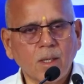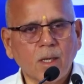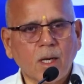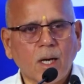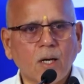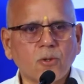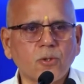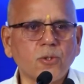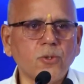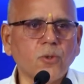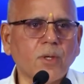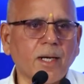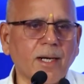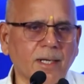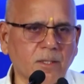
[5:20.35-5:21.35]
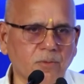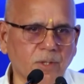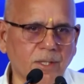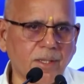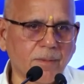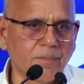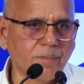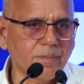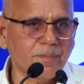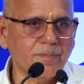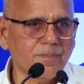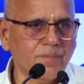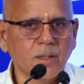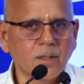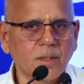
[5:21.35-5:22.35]
How do you connect with them?
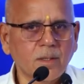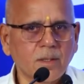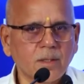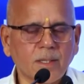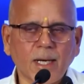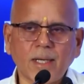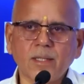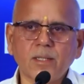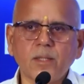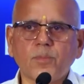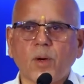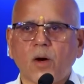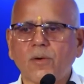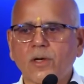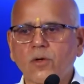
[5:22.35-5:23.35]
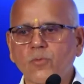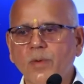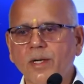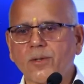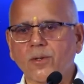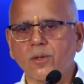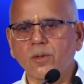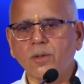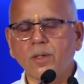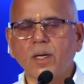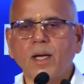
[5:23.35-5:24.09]
That is the power of metro,